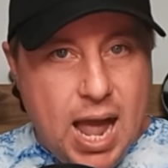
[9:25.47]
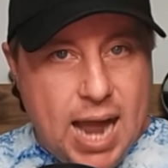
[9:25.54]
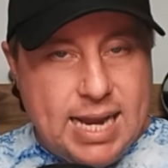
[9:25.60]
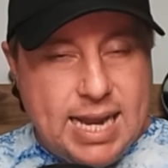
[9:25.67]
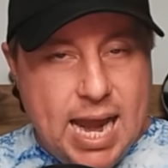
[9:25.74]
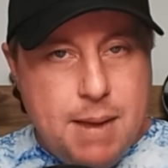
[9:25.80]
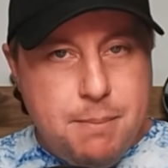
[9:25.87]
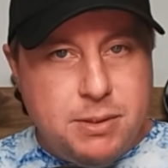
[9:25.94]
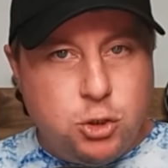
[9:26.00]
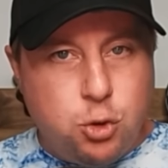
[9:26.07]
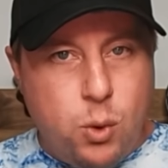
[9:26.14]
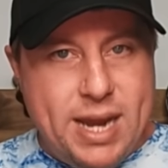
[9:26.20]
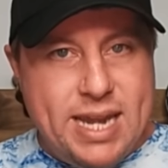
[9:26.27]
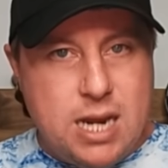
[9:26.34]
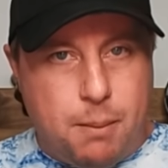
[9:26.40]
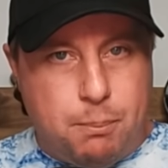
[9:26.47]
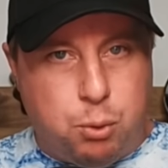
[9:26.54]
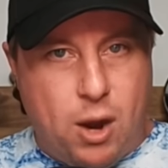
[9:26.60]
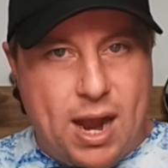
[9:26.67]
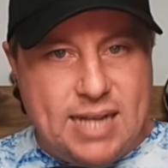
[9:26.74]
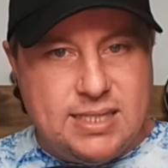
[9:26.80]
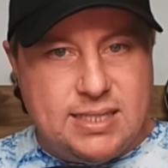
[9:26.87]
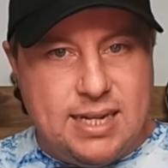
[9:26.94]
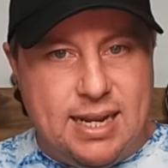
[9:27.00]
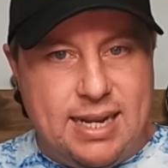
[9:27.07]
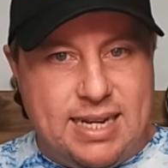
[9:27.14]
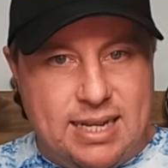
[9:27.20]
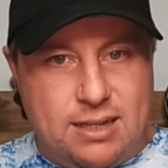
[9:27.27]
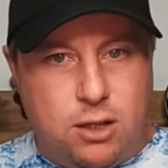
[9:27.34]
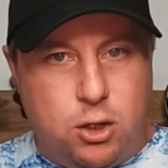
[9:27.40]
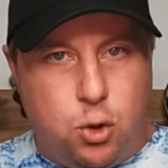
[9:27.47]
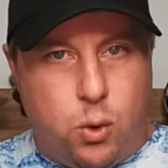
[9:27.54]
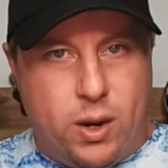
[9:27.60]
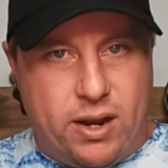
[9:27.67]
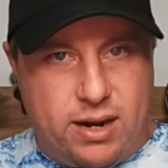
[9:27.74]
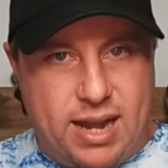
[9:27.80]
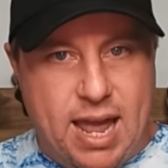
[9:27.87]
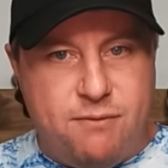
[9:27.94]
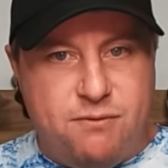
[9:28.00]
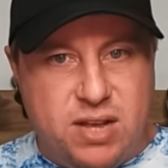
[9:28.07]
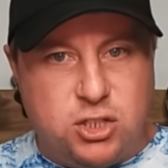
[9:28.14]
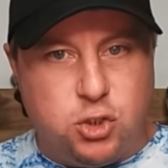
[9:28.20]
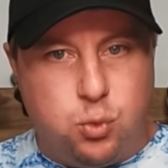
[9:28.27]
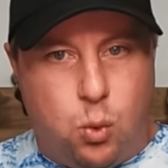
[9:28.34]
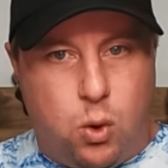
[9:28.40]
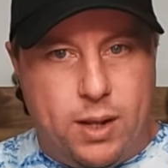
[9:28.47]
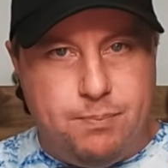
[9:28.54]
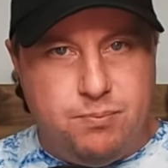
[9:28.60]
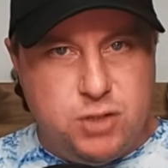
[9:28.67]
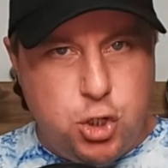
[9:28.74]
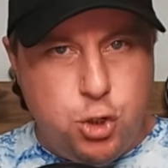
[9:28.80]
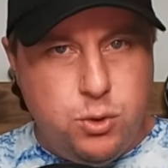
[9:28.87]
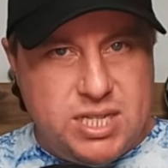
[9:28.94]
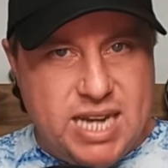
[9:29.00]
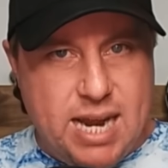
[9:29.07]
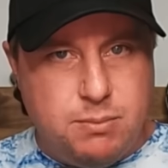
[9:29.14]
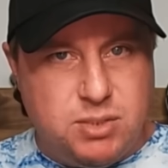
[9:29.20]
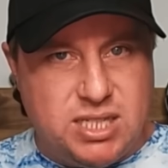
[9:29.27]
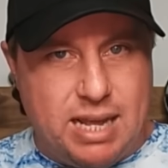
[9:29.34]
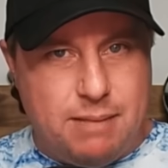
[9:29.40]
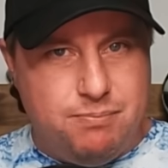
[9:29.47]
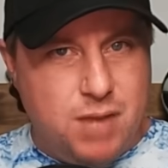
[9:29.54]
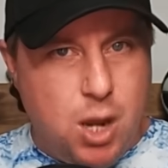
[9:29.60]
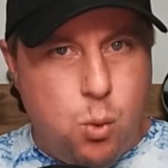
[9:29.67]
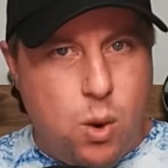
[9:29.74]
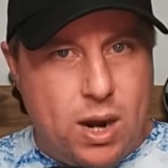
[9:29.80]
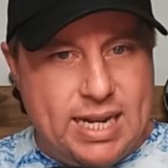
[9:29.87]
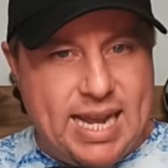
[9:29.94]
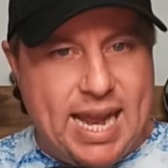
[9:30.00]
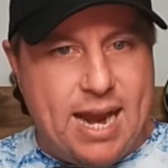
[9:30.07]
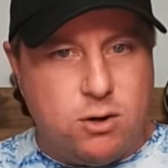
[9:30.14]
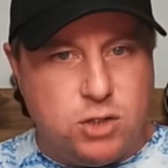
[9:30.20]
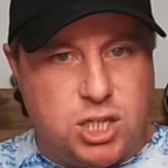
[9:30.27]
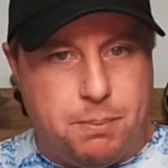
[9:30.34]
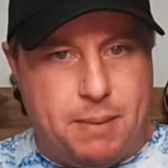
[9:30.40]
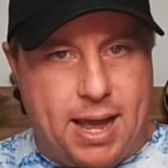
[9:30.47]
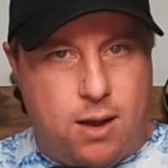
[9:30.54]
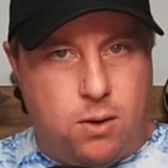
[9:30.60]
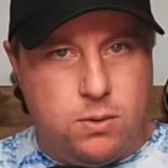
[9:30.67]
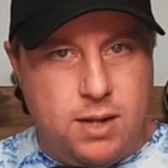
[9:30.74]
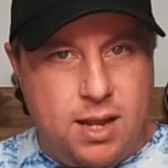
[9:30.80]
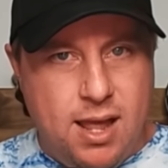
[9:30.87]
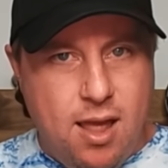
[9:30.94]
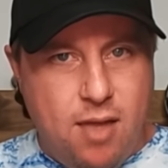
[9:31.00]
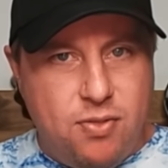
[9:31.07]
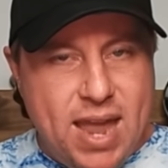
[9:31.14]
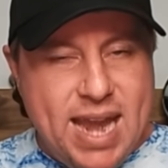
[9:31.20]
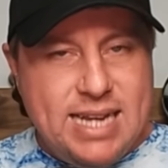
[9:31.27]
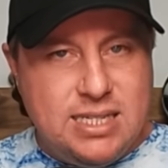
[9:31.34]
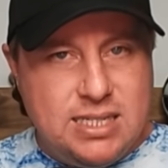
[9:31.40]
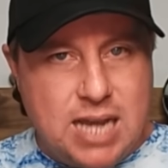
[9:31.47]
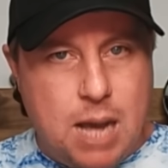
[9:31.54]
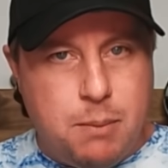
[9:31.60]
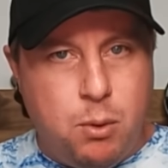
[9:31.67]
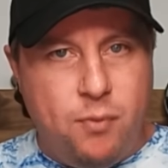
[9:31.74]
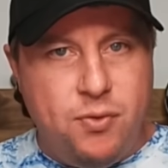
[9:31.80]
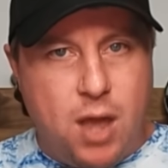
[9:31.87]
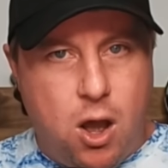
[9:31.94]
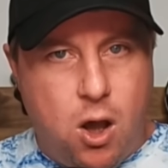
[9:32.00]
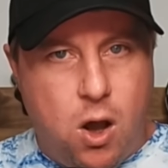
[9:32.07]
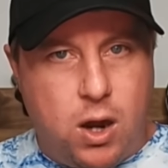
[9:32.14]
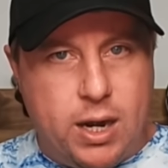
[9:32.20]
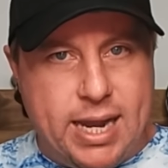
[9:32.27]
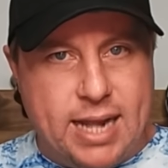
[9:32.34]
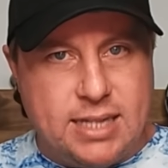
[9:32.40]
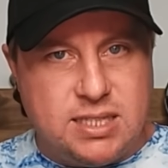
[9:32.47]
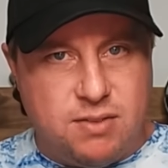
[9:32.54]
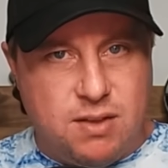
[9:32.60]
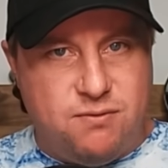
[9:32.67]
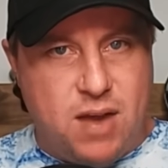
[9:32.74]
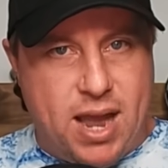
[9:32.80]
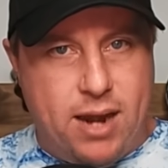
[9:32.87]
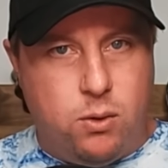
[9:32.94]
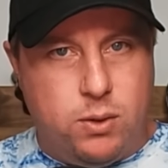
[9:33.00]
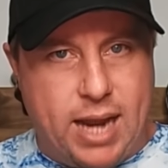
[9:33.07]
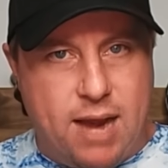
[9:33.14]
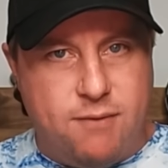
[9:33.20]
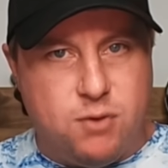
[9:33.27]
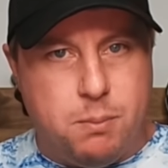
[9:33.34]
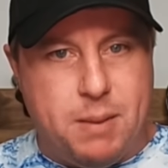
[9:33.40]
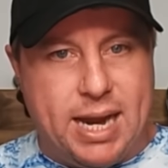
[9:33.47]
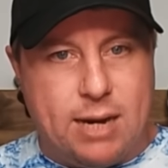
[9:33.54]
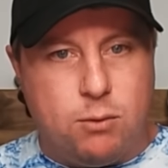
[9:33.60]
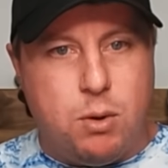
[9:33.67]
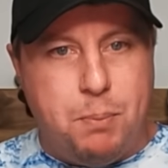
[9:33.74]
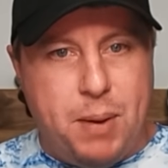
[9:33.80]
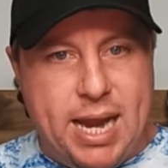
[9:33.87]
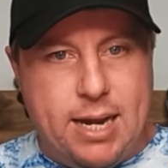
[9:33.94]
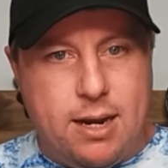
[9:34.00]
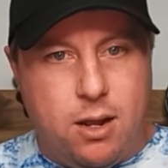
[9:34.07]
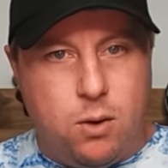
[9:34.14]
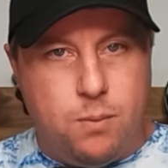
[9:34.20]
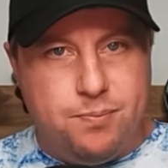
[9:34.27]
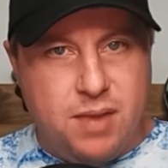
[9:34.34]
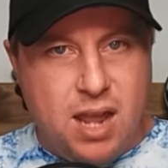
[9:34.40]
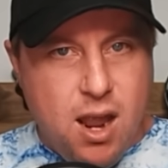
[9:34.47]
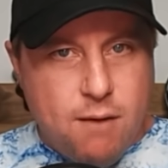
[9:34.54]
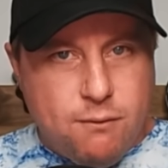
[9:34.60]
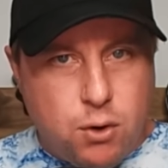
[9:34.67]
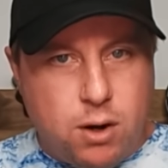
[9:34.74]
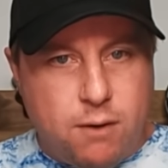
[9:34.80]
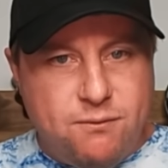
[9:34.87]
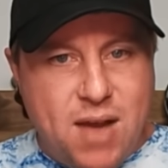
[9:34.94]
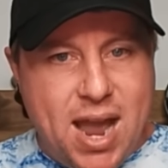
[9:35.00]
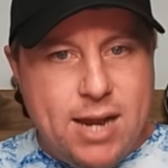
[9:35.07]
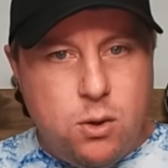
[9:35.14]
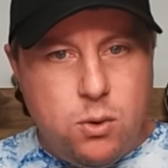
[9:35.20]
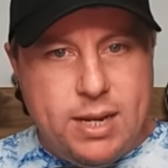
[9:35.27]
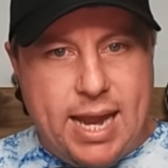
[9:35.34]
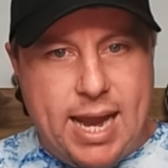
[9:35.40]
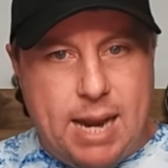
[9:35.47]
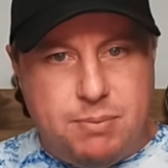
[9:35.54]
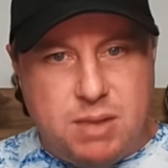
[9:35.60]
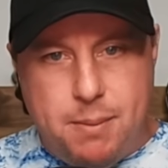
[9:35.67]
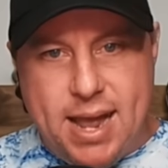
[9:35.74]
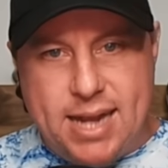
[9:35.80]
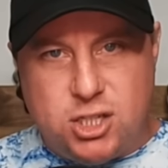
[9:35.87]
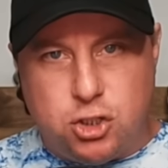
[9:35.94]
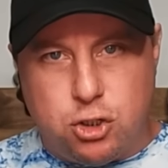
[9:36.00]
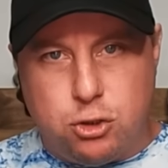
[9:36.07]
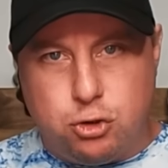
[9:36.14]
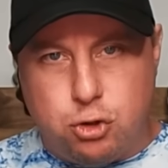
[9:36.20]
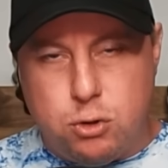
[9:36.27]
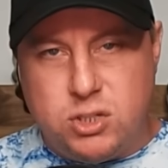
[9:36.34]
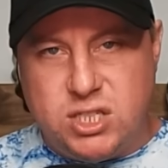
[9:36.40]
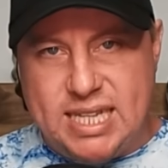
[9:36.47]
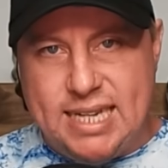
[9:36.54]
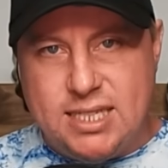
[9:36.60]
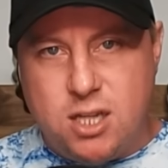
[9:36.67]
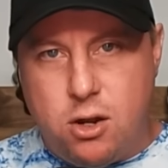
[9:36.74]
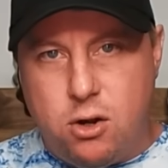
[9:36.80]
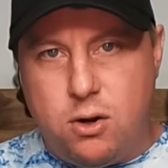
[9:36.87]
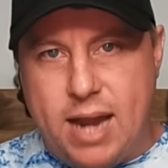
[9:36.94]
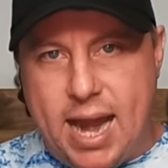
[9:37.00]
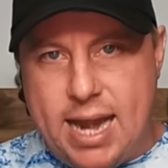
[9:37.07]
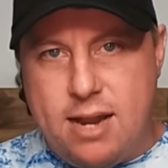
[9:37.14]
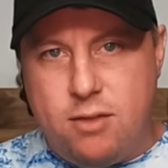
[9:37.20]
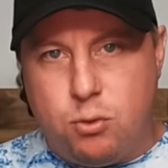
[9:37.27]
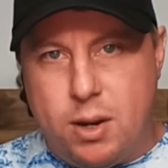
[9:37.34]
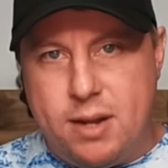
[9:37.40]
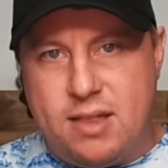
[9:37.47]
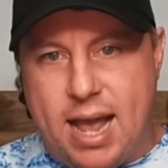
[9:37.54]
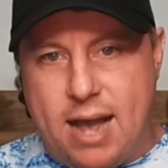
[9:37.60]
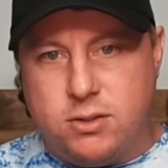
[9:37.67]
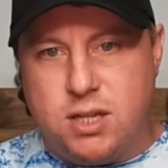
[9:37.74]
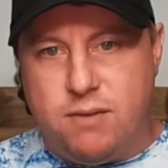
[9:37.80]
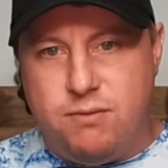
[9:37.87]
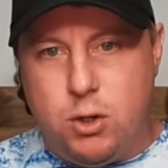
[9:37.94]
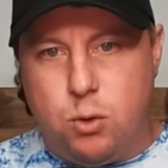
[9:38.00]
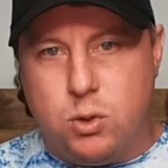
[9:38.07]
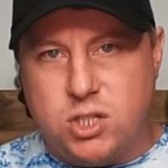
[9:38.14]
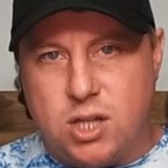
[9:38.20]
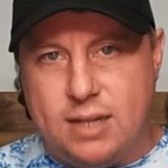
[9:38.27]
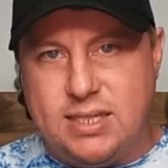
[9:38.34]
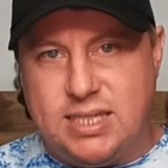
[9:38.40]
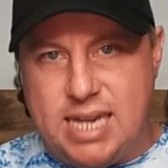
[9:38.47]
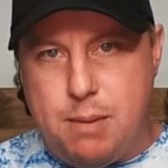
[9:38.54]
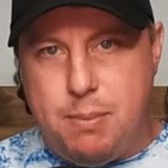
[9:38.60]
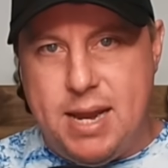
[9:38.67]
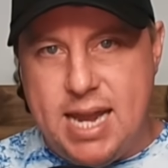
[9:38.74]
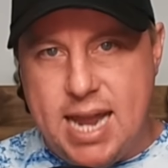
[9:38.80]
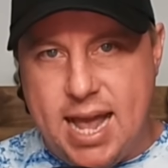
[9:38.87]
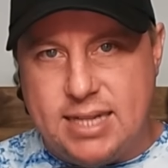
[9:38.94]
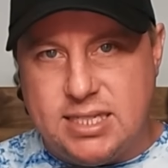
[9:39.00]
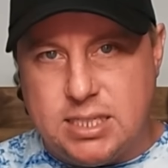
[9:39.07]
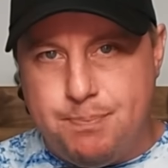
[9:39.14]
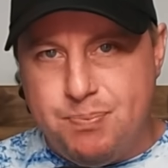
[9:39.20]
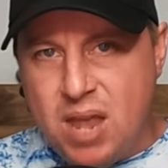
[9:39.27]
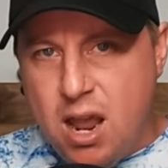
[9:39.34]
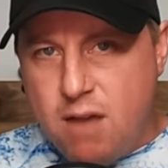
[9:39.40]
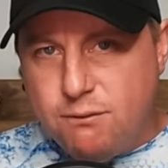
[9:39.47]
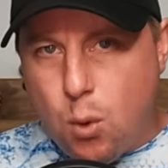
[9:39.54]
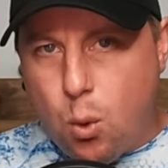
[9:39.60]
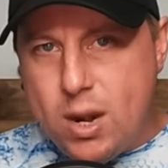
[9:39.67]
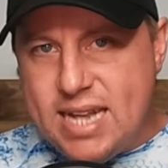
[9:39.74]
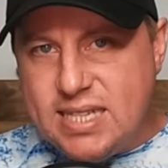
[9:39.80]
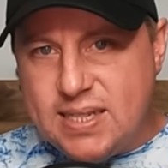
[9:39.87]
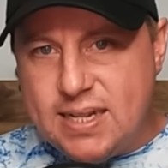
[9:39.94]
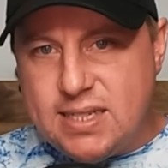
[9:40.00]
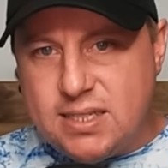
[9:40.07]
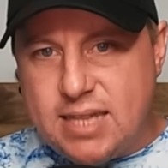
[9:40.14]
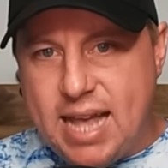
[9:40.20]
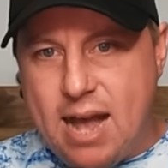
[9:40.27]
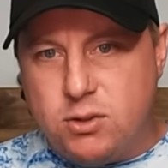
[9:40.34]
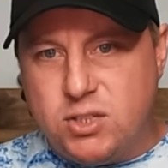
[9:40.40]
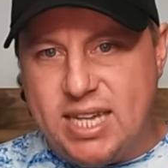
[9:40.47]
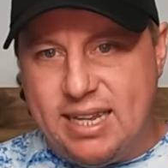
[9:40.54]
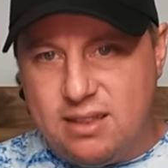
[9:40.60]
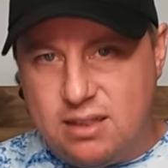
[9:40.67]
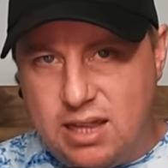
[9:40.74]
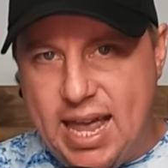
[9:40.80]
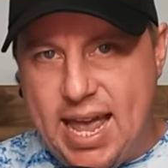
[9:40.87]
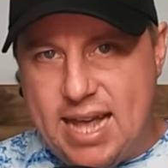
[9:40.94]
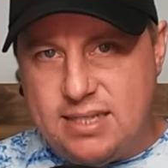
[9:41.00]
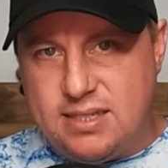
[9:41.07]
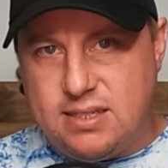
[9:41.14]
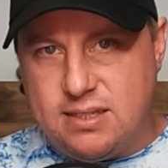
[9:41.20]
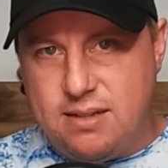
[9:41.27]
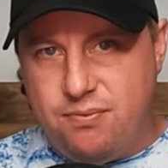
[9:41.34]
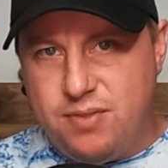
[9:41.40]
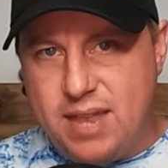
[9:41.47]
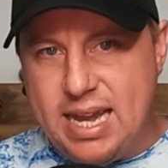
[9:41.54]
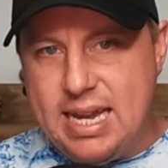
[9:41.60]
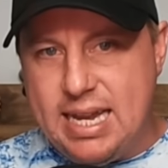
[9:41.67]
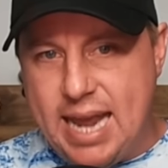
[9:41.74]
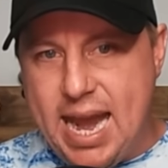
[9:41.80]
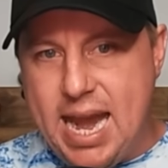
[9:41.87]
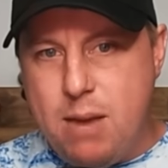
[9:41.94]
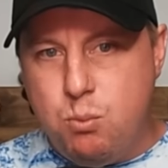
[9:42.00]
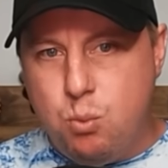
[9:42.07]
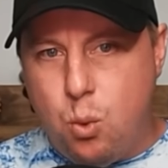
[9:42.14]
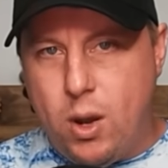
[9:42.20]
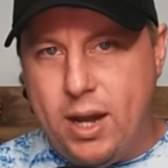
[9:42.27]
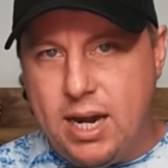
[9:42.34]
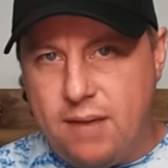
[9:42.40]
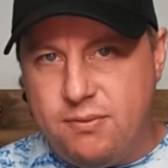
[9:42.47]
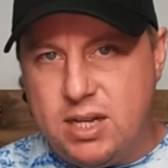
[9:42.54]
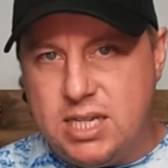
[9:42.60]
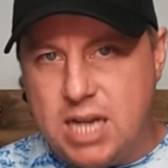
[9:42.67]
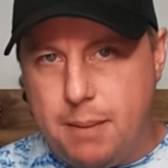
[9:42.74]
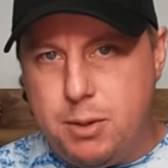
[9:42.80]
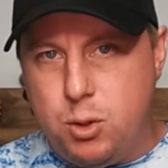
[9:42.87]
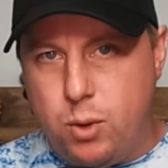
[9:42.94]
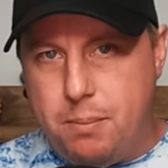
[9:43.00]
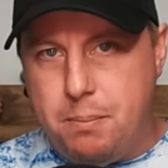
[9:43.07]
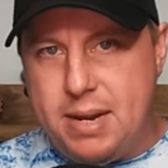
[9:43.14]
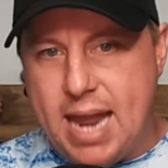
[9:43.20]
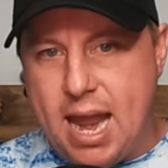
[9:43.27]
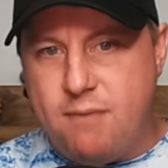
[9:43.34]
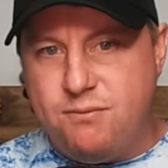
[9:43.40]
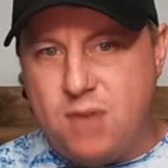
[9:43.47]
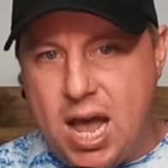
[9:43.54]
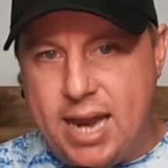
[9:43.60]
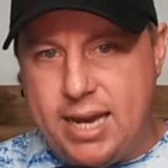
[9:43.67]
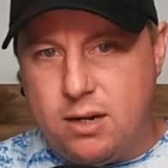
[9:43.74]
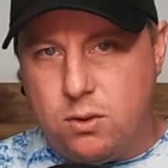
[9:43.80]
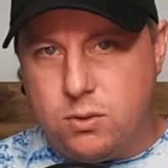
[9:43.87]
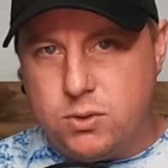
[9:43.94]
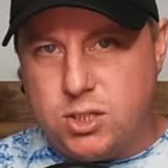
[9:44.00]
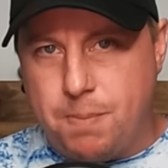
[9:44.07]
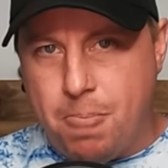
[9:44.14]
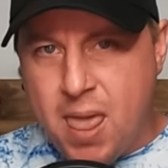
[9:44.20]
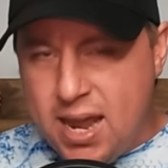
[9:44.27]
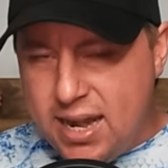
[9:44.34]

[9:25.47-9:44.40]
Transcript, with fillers: A game between Nebraska and Illinois on F S one, two teams that no one cares about. They doubled the audience of the final game for Megan Rapinoe. For her final game, the Megster drew six hundred eighty-three thousand viewers on C B S, forty-six thousand less than Game one of the W N B A Finals.